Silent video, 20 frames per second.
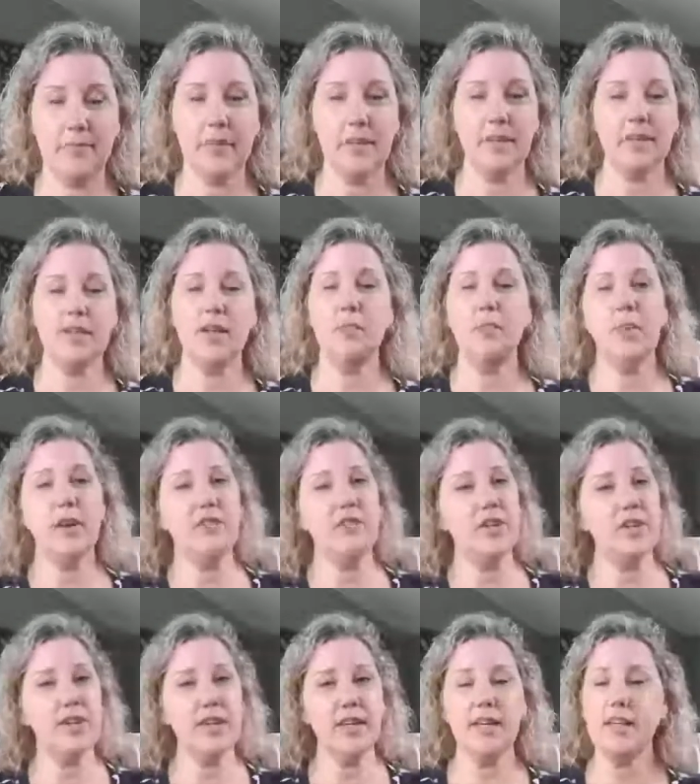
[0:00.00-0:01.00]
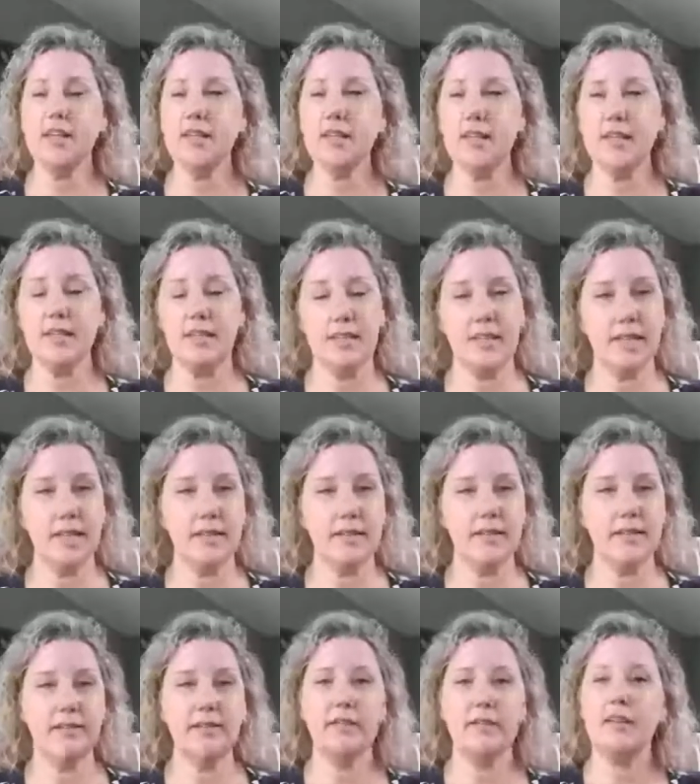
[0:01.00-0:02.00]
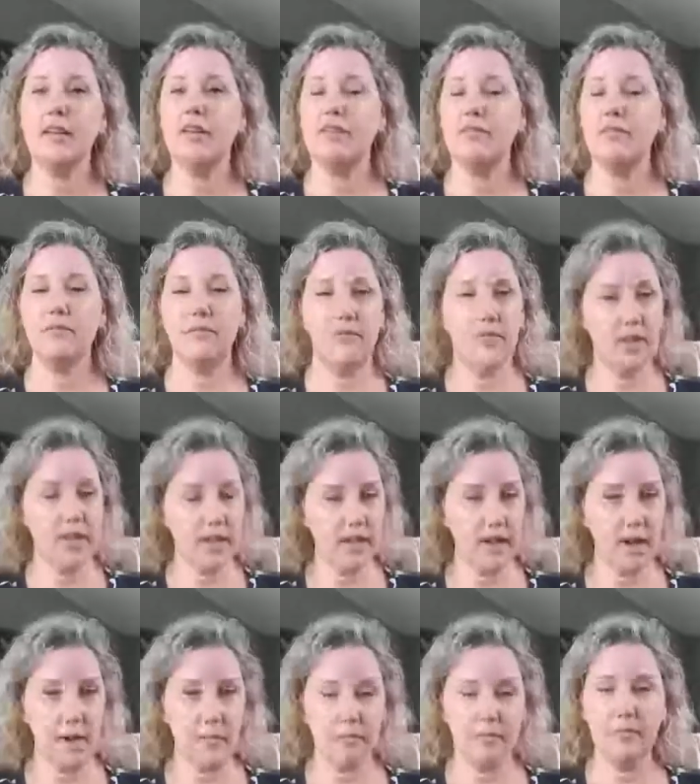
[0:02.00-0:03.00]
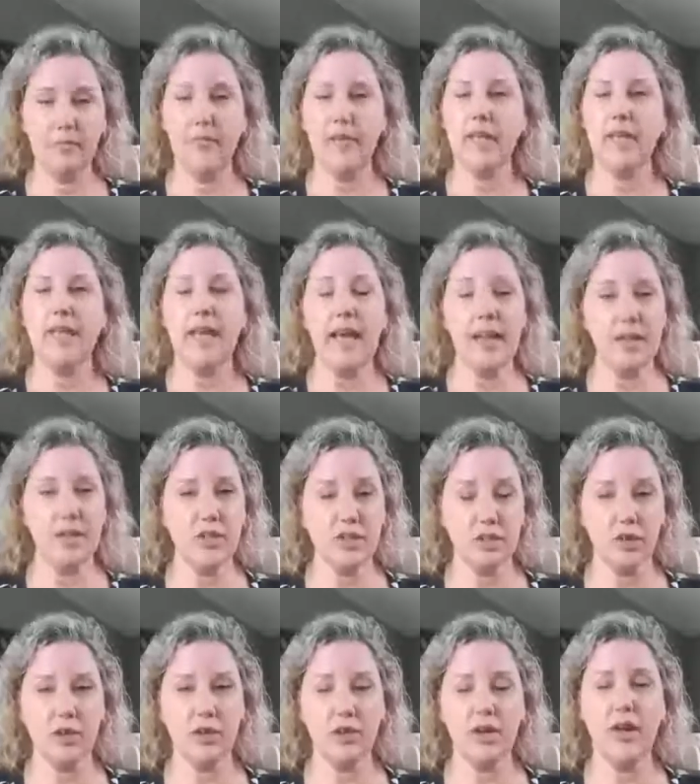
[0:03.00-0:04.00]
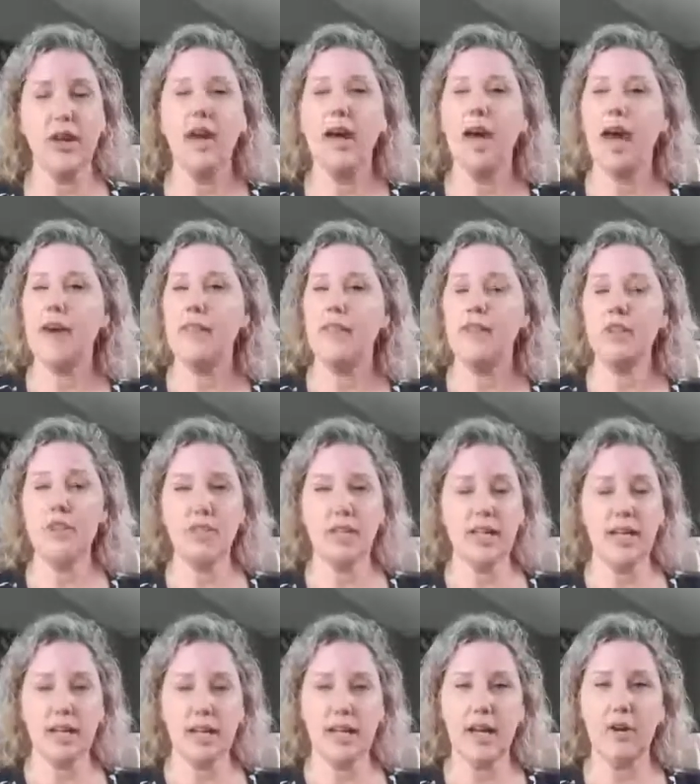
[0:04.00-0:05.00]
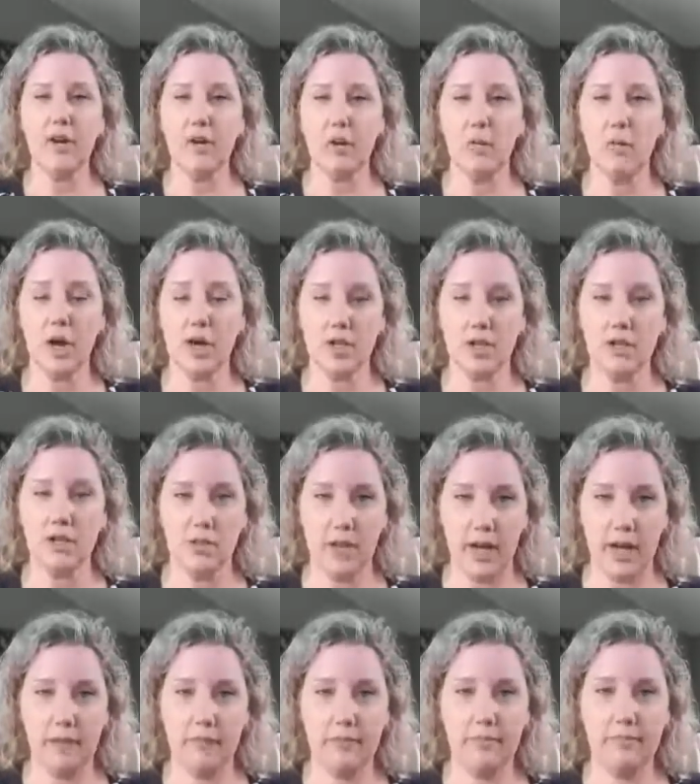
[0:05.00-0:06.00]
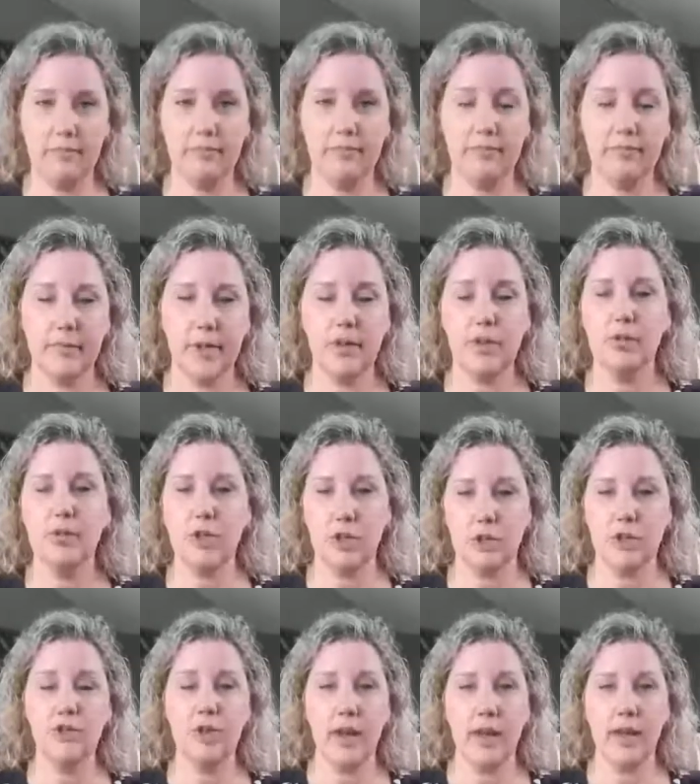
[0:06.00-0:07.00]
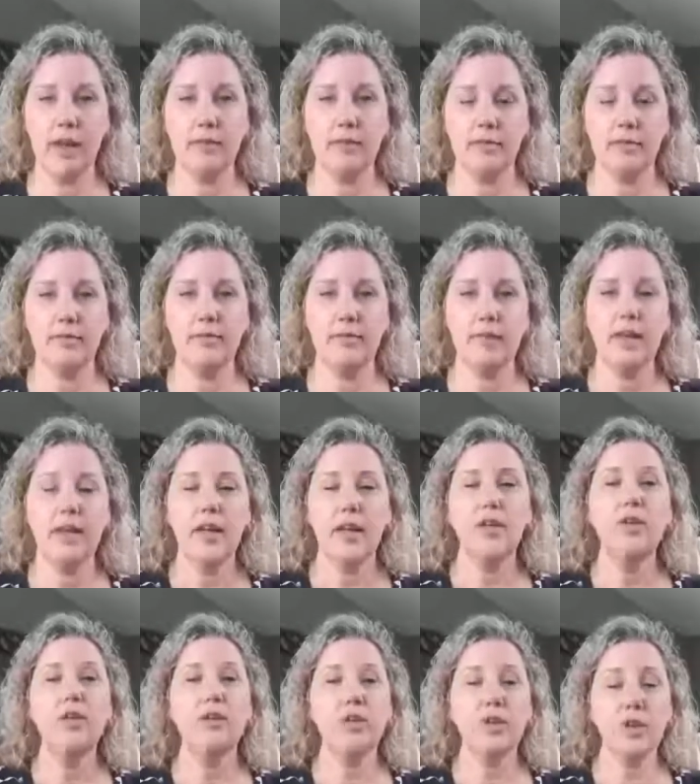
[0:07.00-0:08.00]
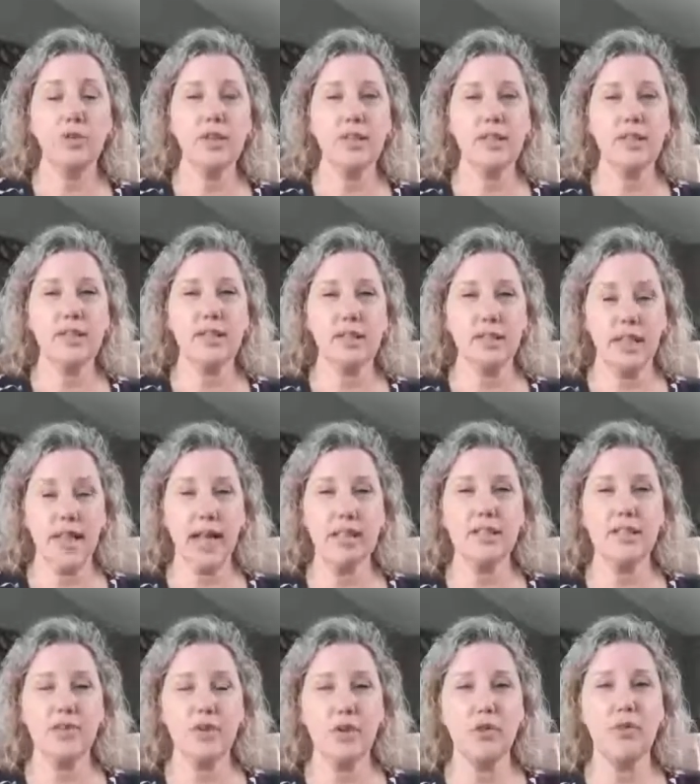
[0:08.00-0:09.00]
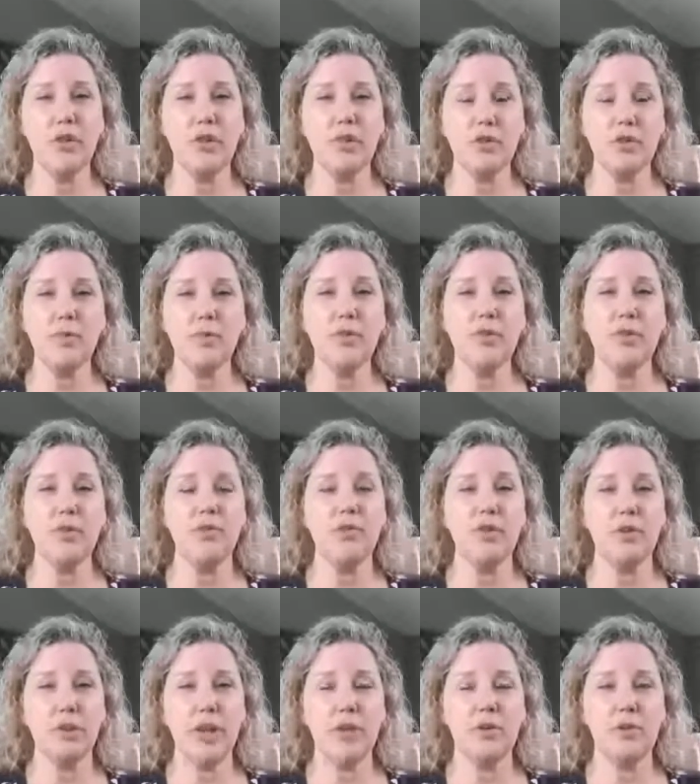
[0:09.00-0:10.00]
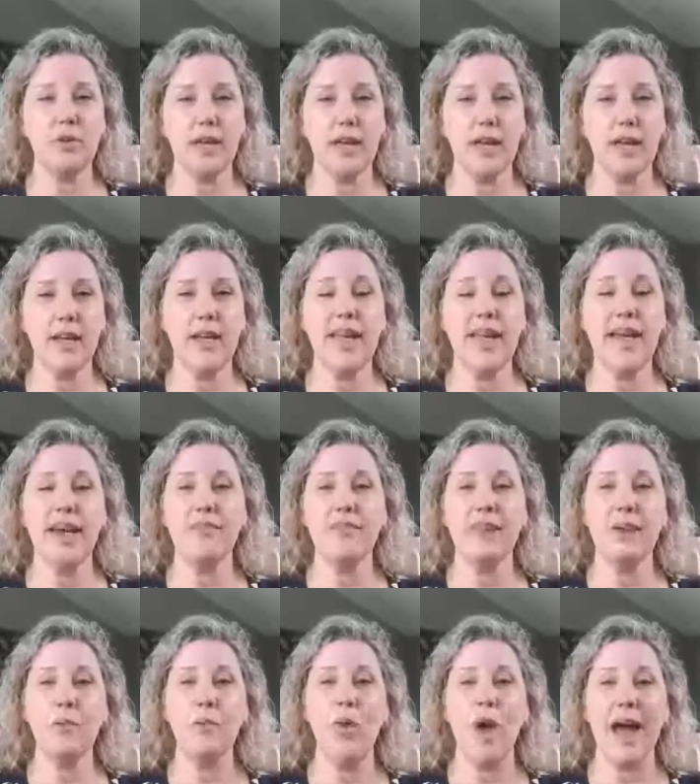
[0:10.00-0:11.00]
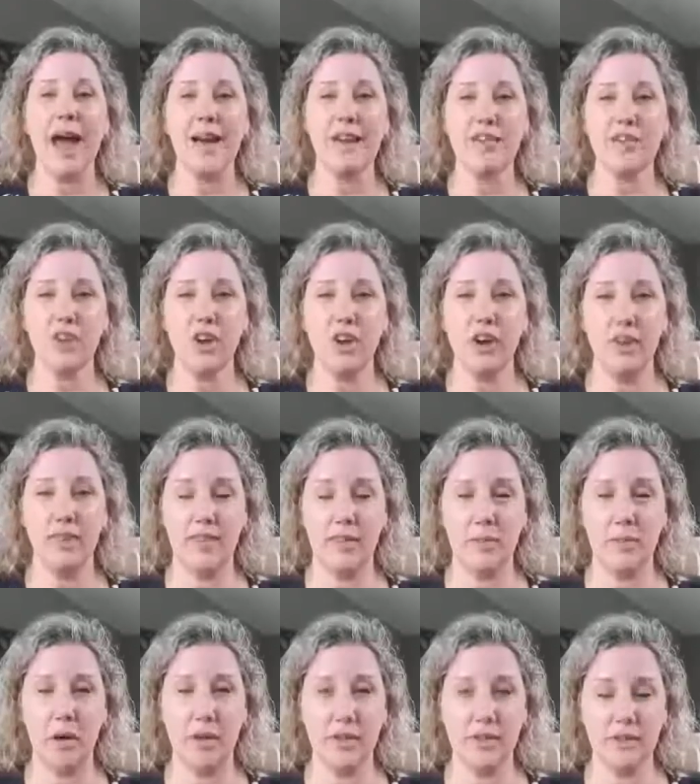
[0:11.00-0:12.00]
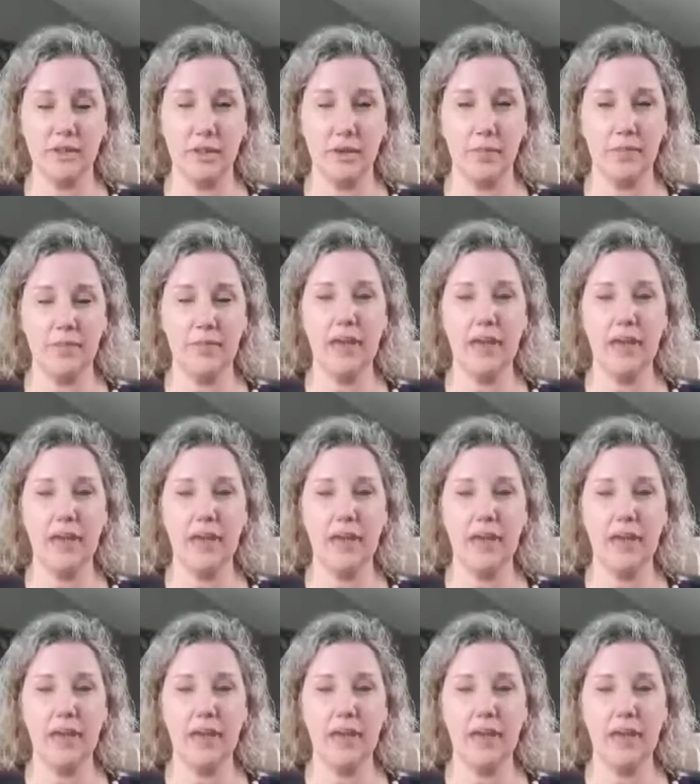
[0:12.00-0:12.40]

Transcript: Dump everything into the sink, fill it up, let it soak, and then just take it out and wash and dry it, or just dry it. You'll notice that lots of your vegetables, if they're not organic, have a wax on them also.